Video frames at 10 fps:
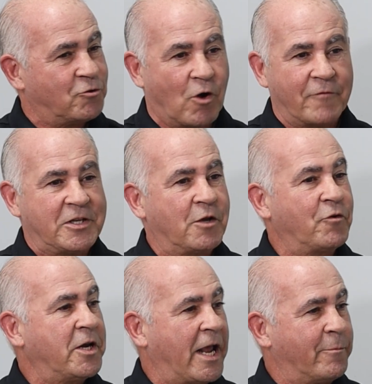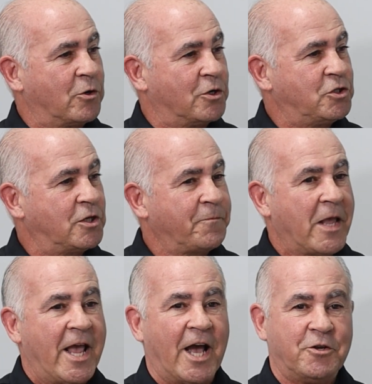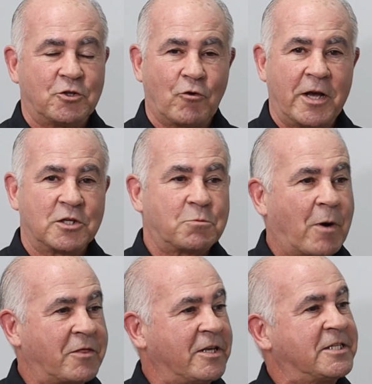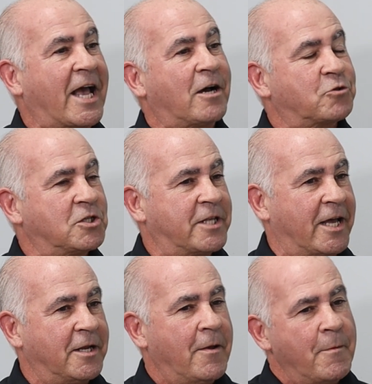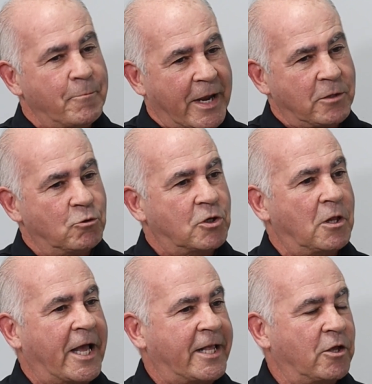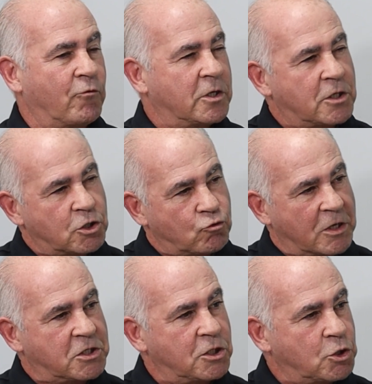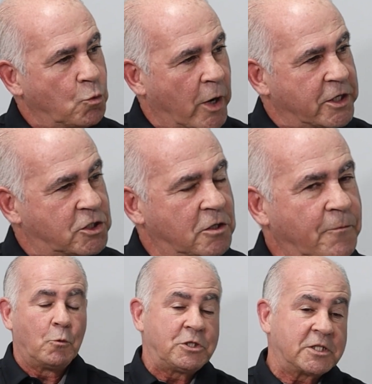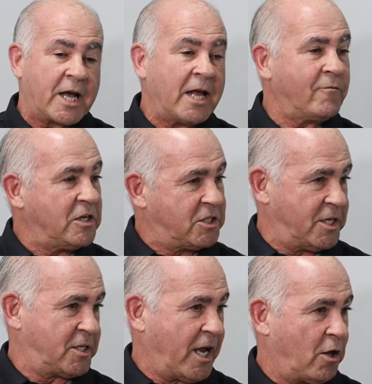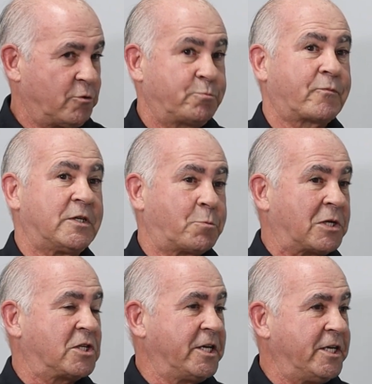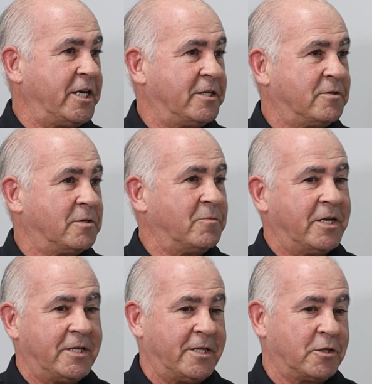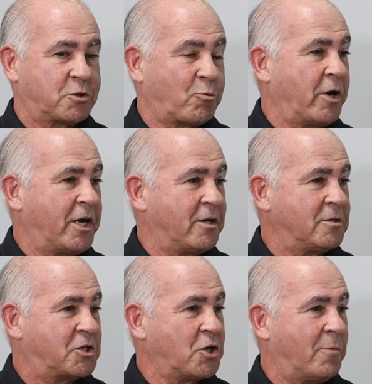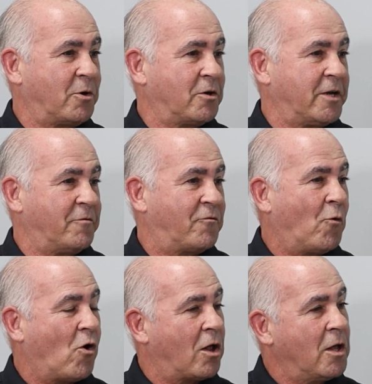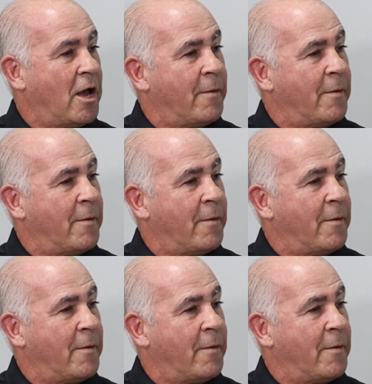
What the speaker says: driving different neighborhoods and you're trying to spot these houses that may look like they're in a distressed situation, which is kind of easy to tell, especially in the spring, summer, and fall,